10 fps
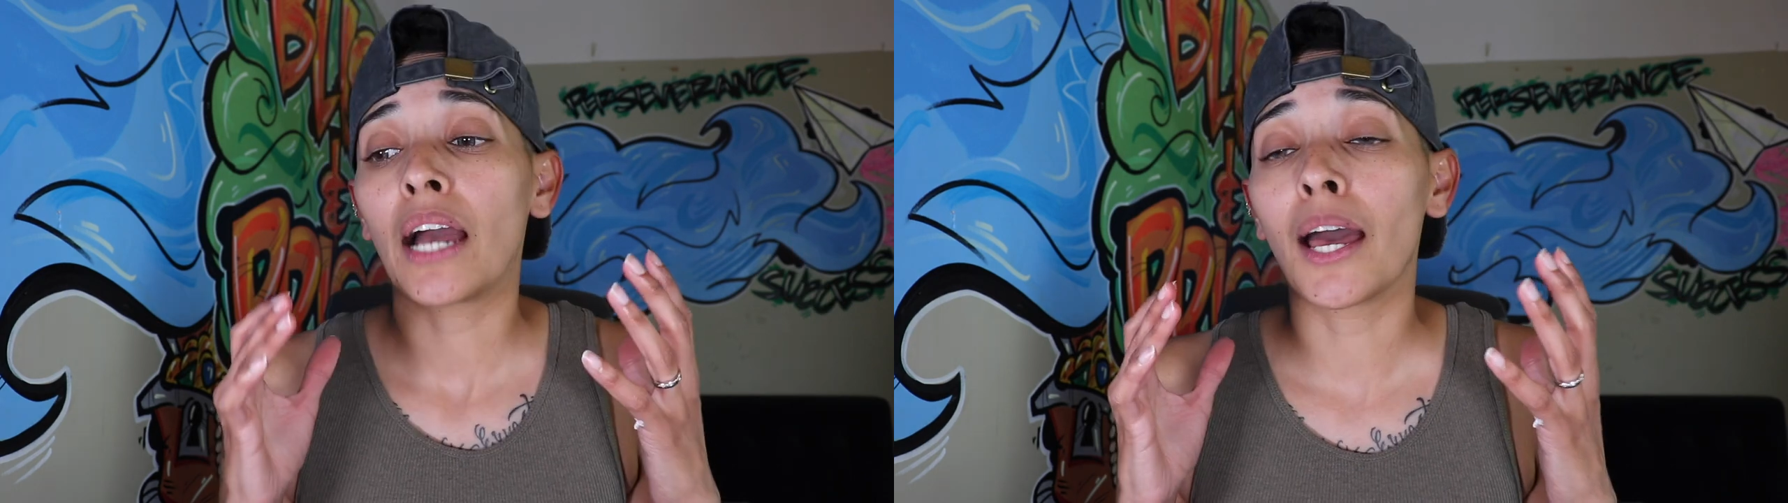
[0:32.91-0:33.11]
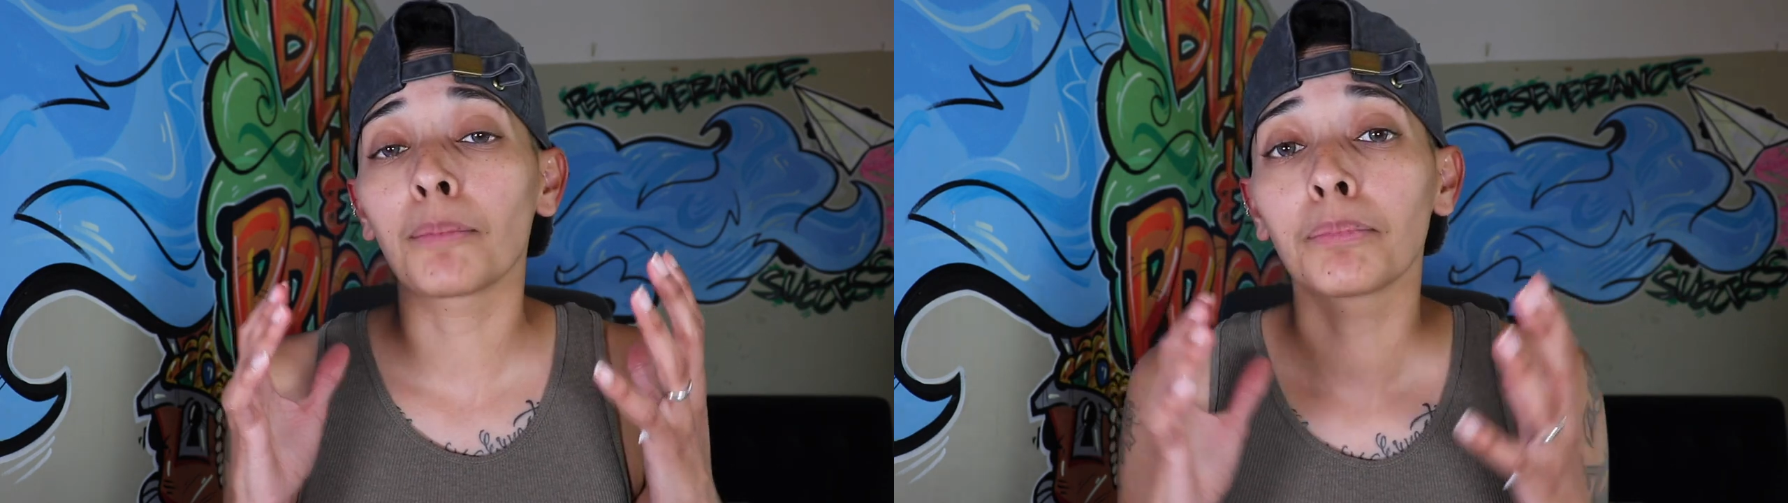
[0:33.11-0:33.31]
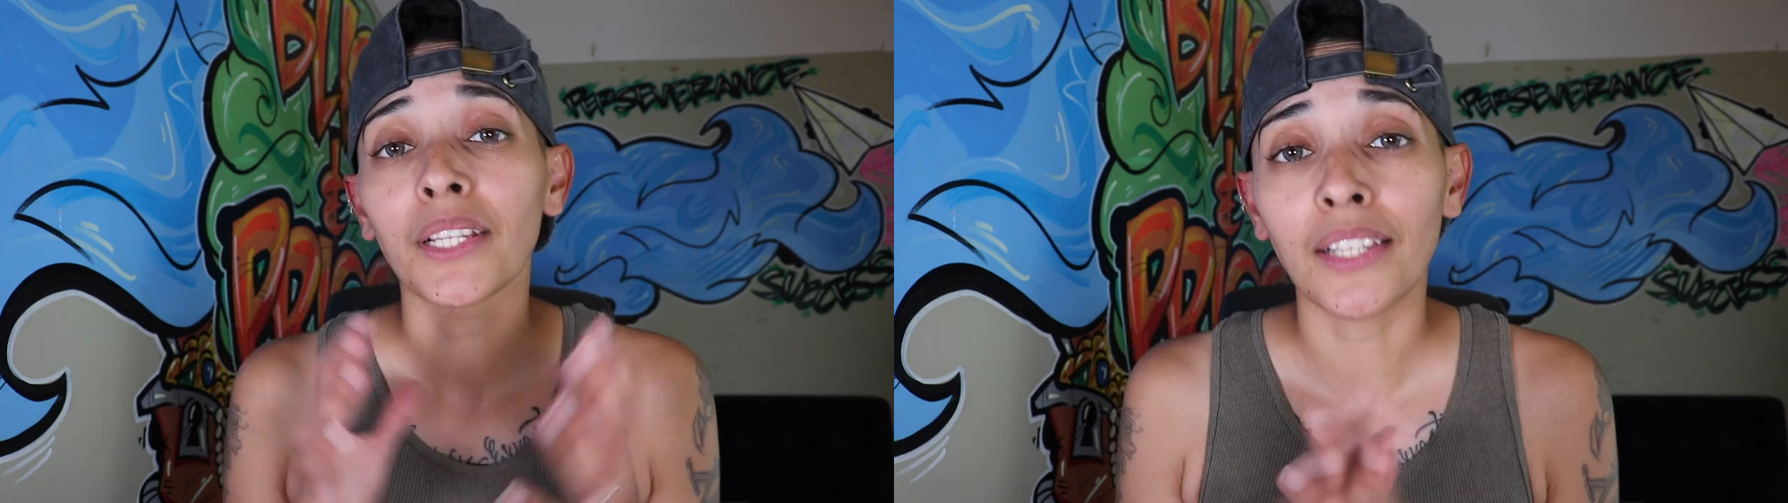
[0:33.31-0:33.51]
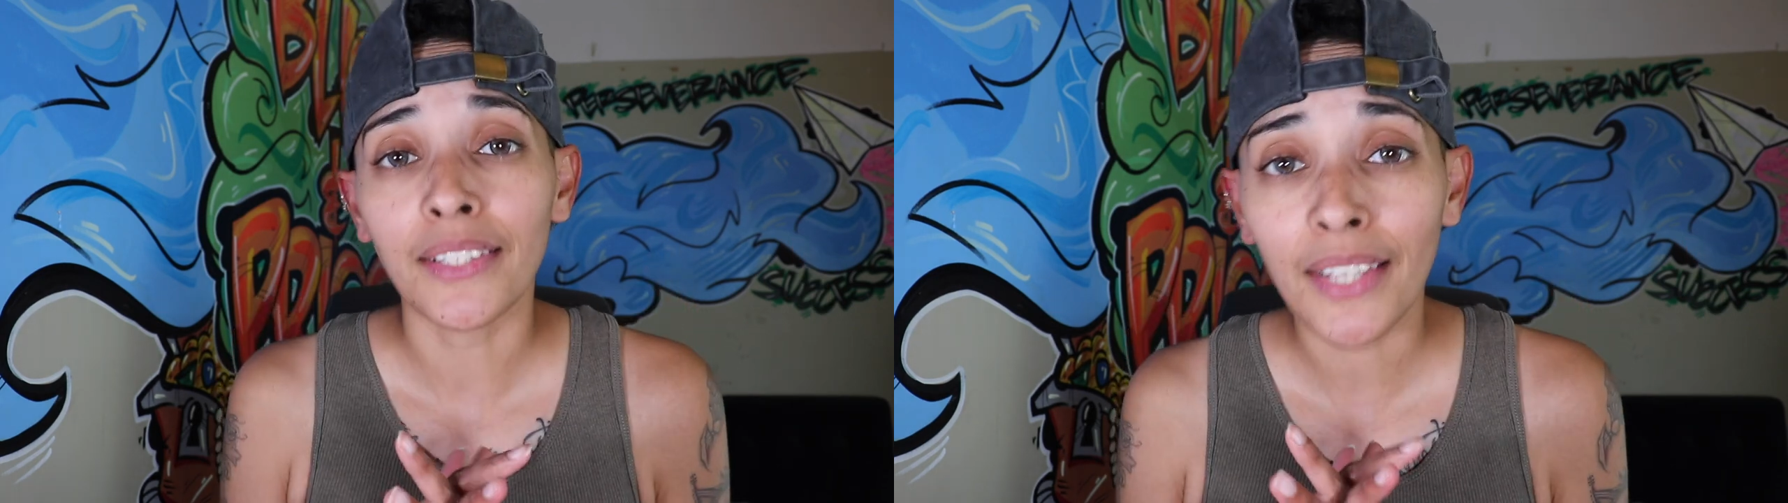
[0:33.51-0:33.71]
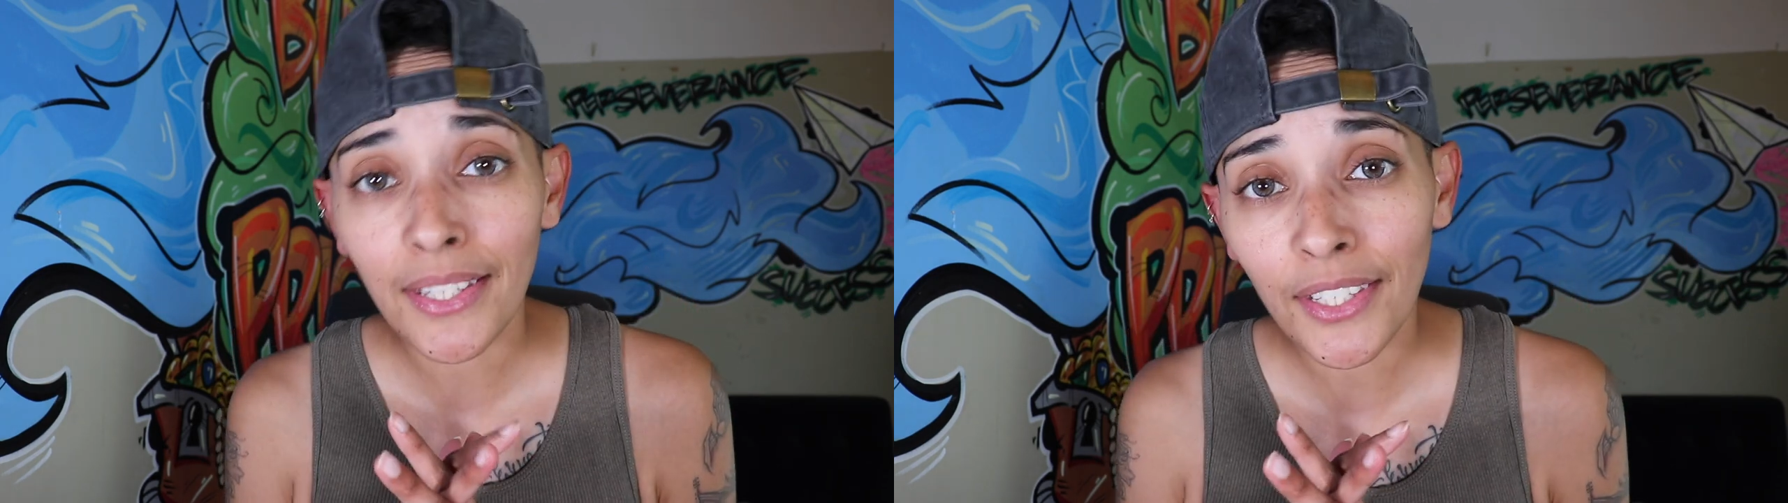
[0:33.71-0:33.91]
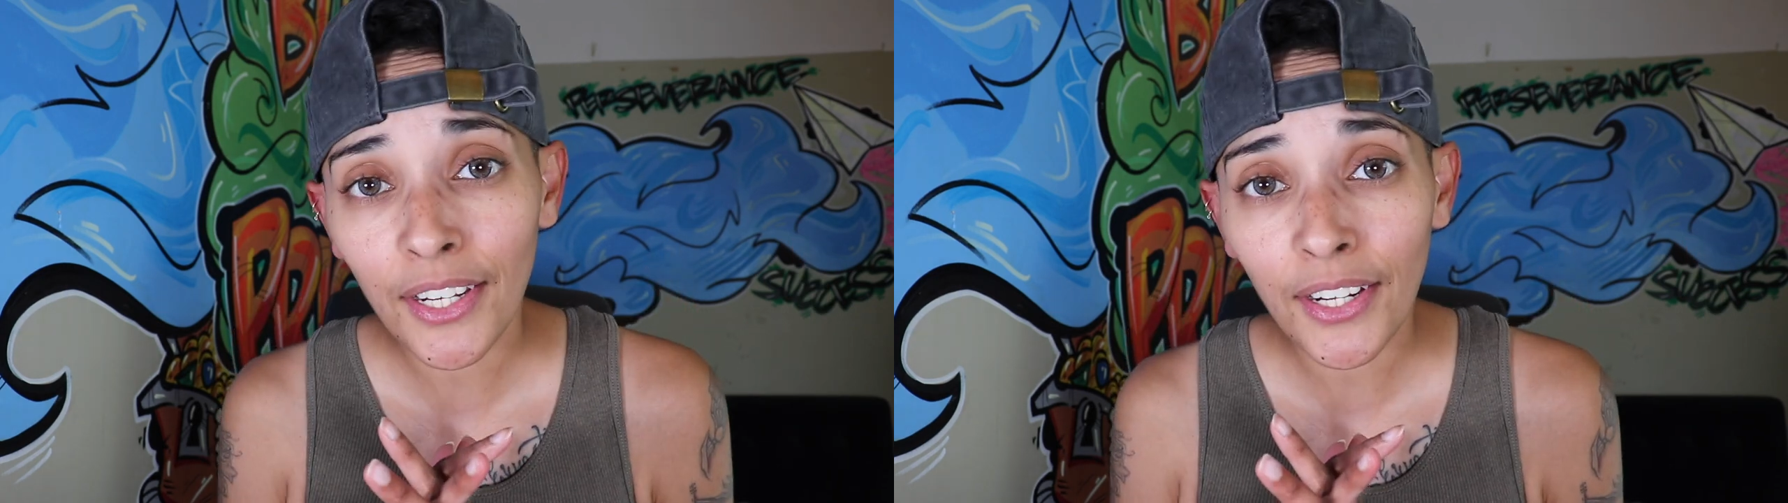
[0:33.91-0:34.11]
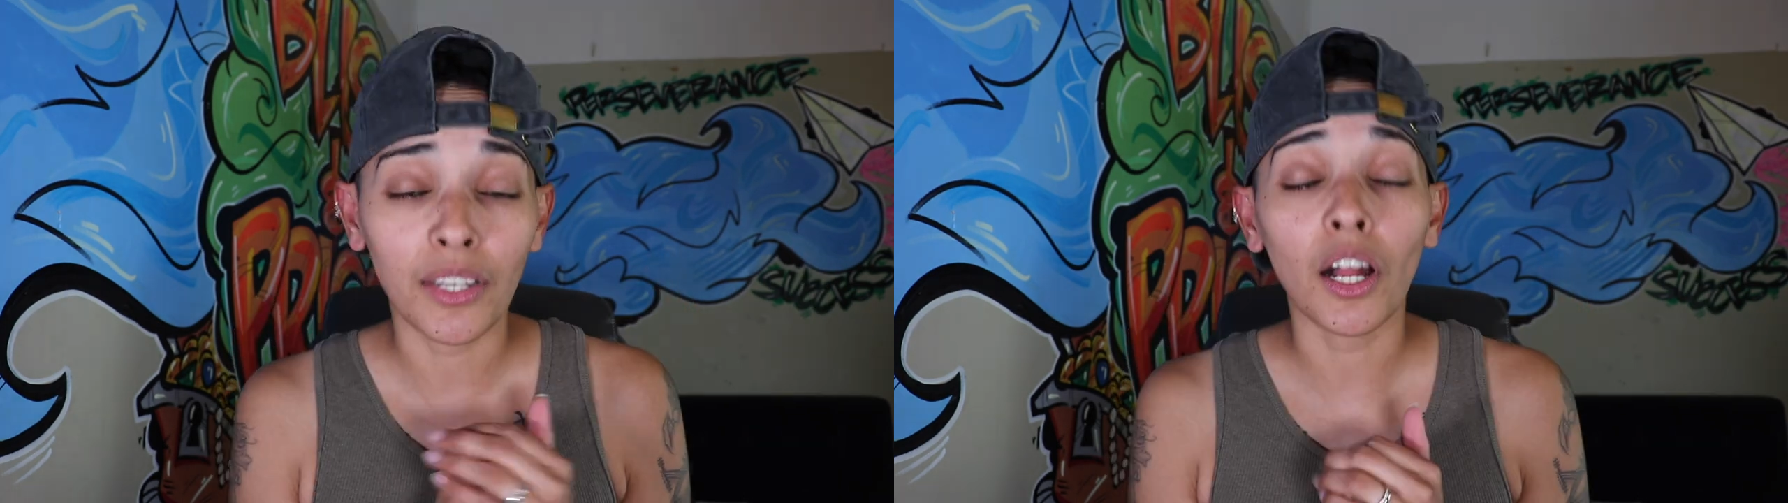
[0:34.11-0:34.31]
on Bliss Uncensored